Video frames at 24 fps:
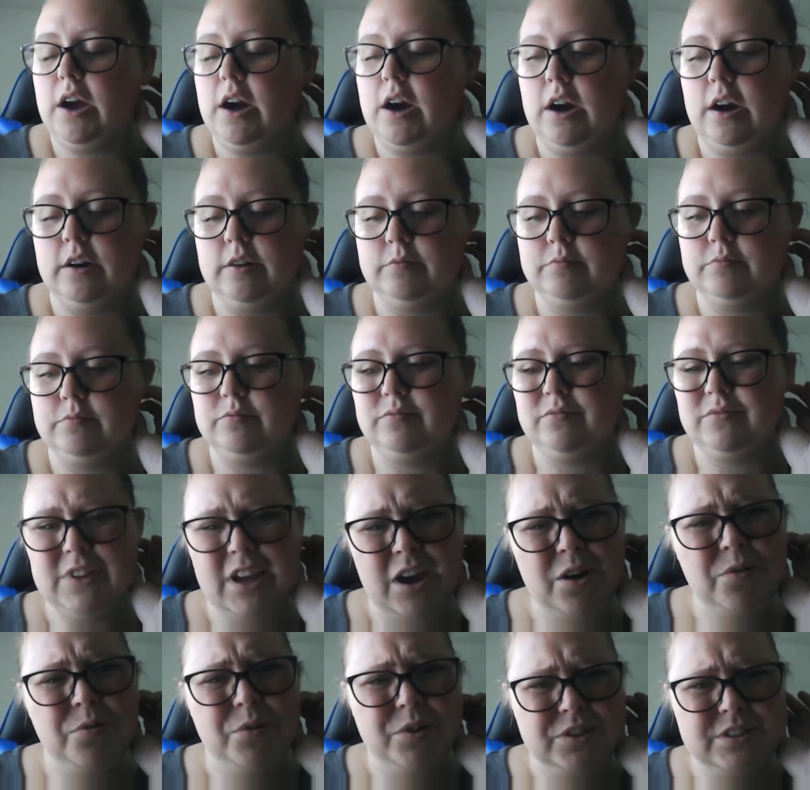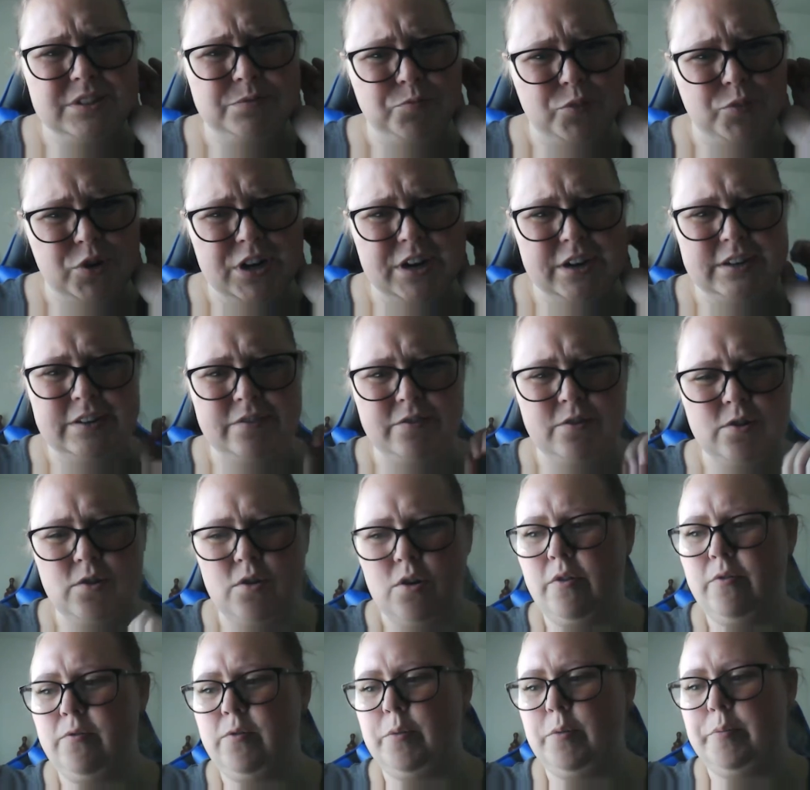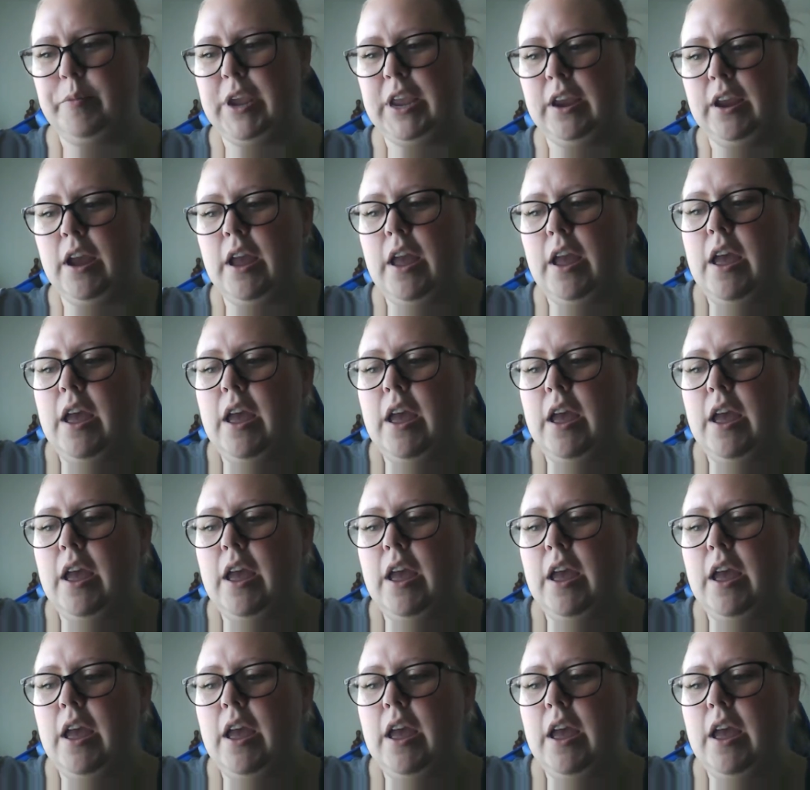that was pretty difficult for me.